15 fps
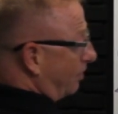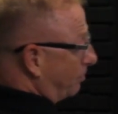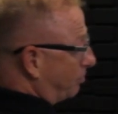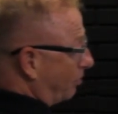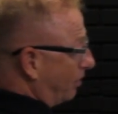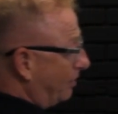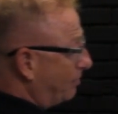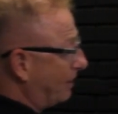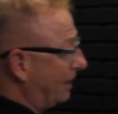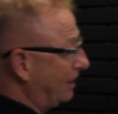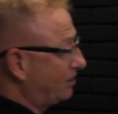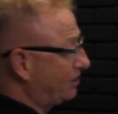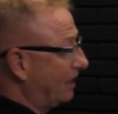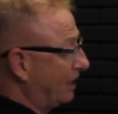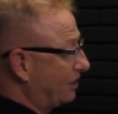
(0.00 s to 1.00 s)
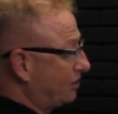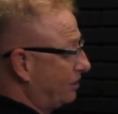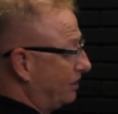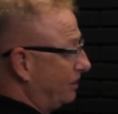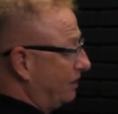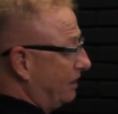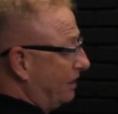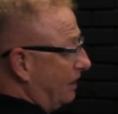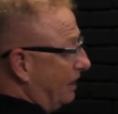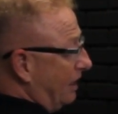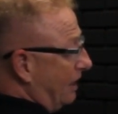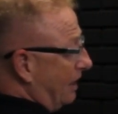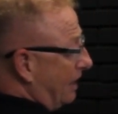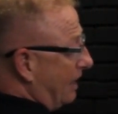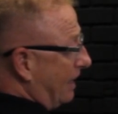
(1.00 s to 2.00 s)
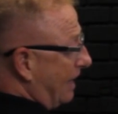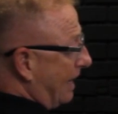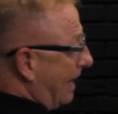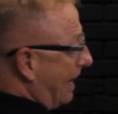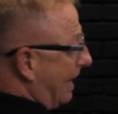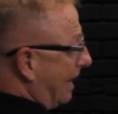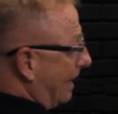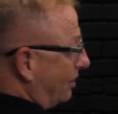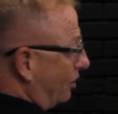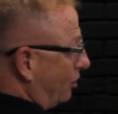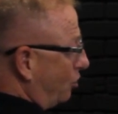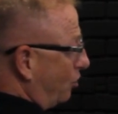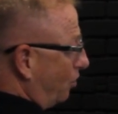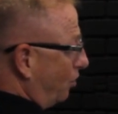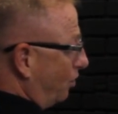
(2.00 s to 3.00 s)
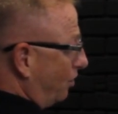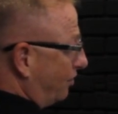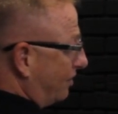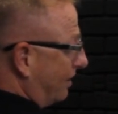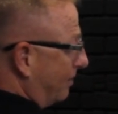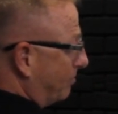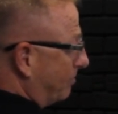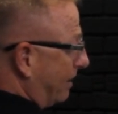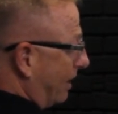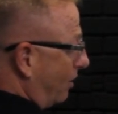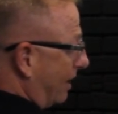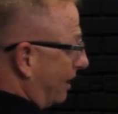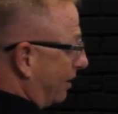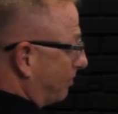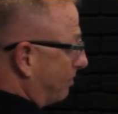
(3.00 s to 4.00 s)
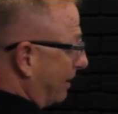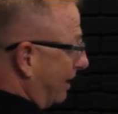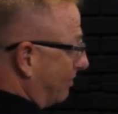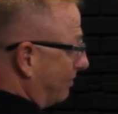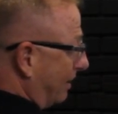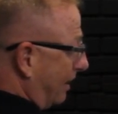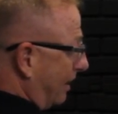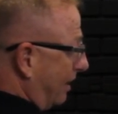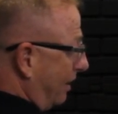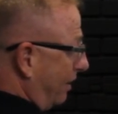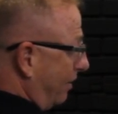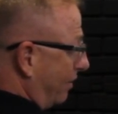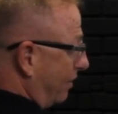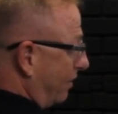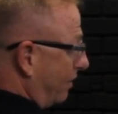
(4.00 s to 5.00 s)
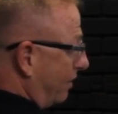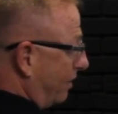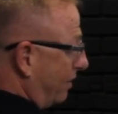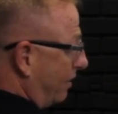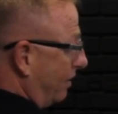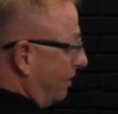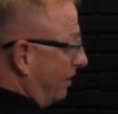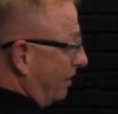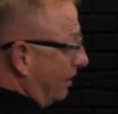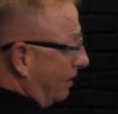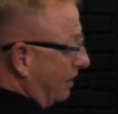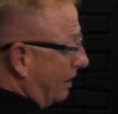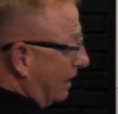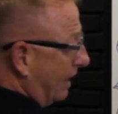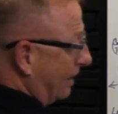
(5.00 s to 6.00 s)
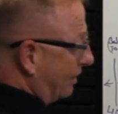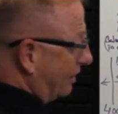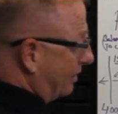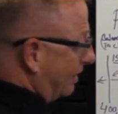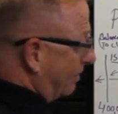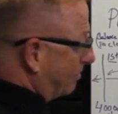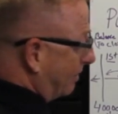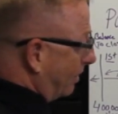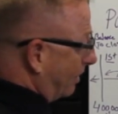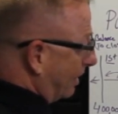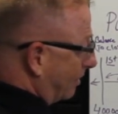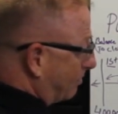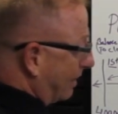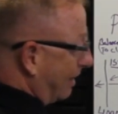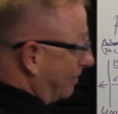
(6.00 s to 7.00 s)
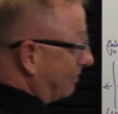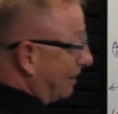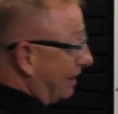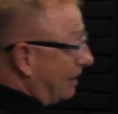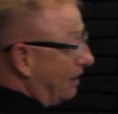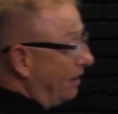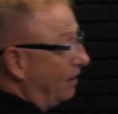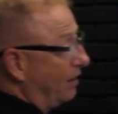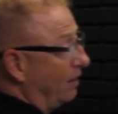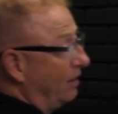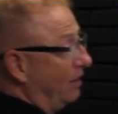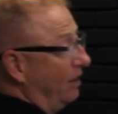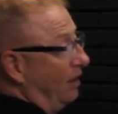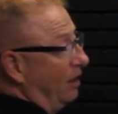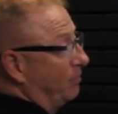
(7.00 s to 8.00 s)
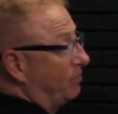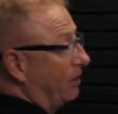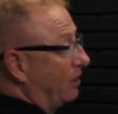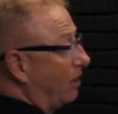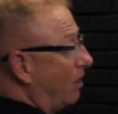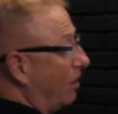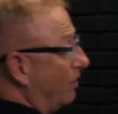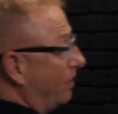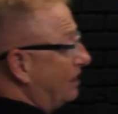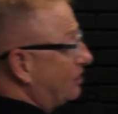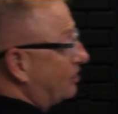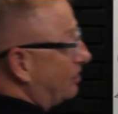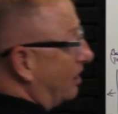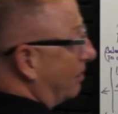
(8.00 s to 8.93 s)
the prepaid section, and you didn't mail out a payment here, and you didn't mail out a payment here, but all these